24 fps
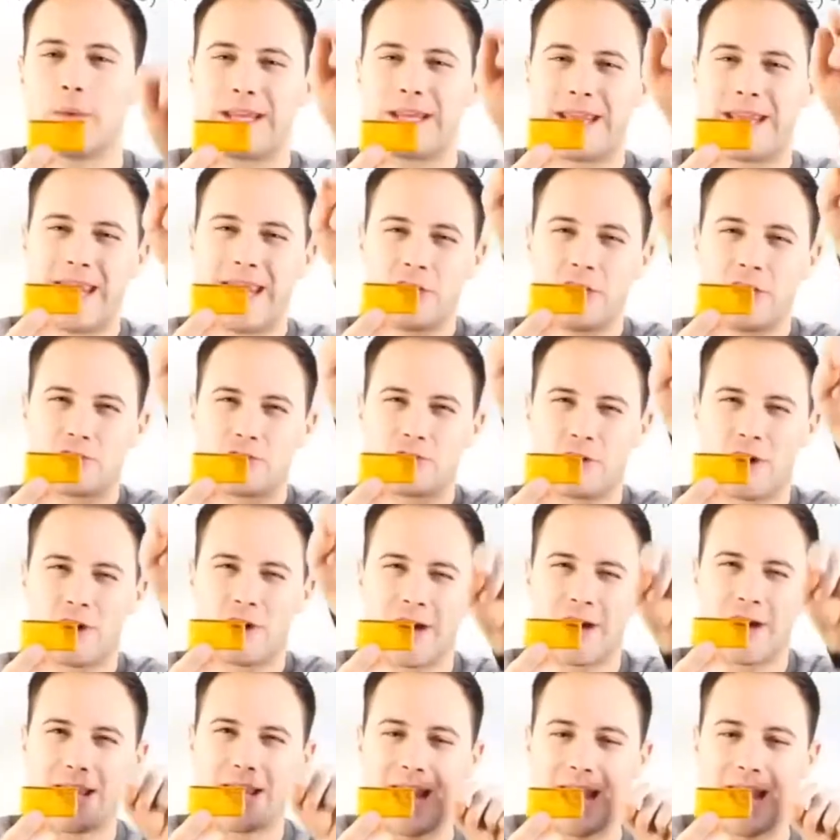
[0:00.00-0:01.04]
We can't
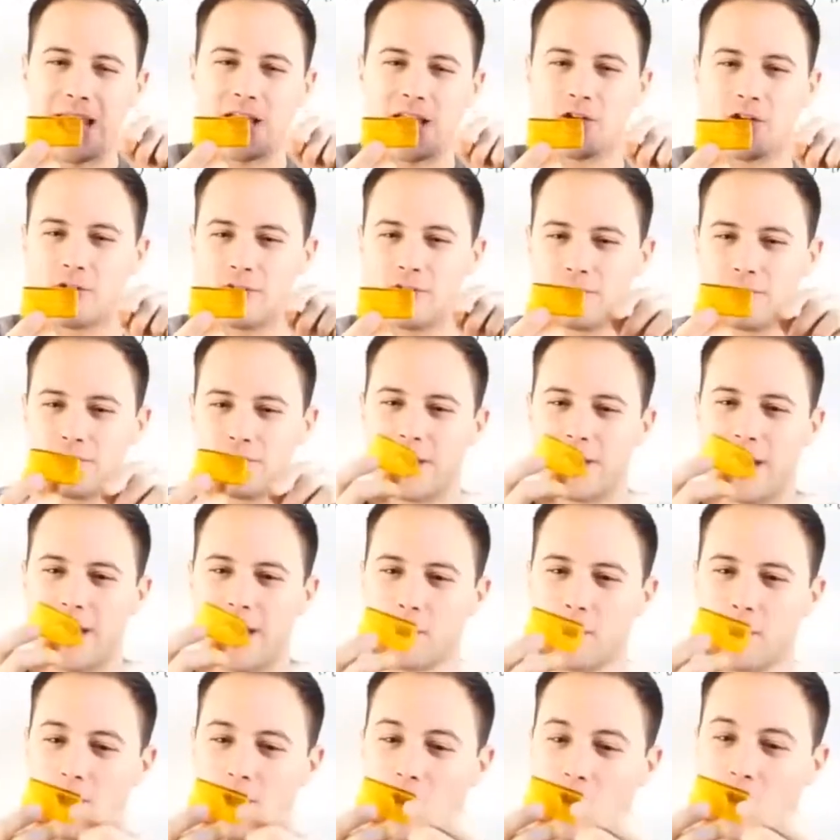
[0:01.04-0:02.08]
draw it angled like
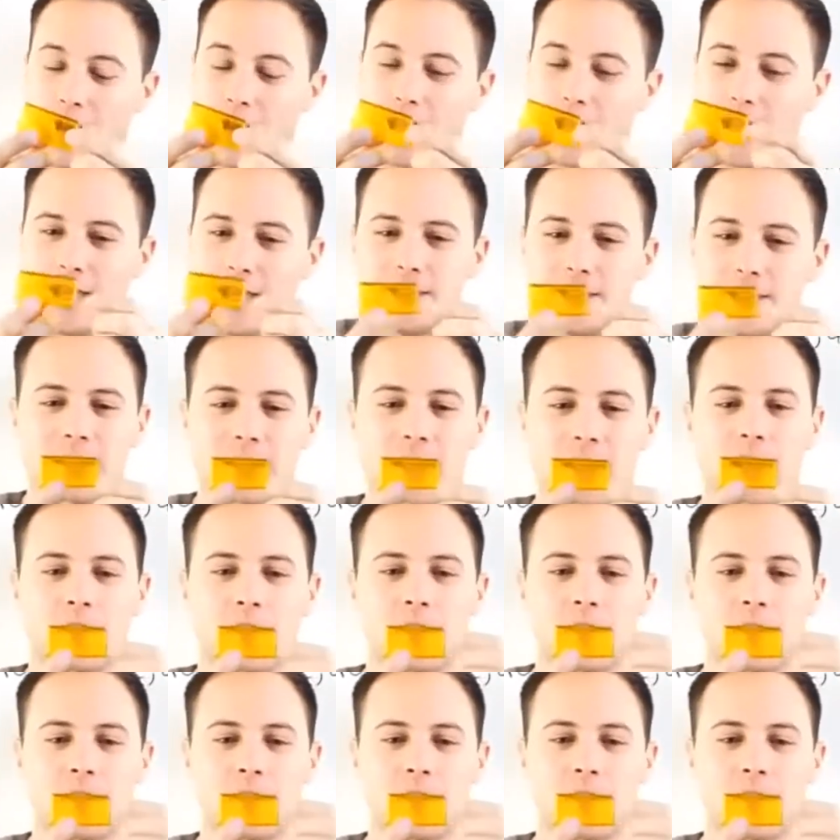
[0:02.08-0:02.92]
we know it is.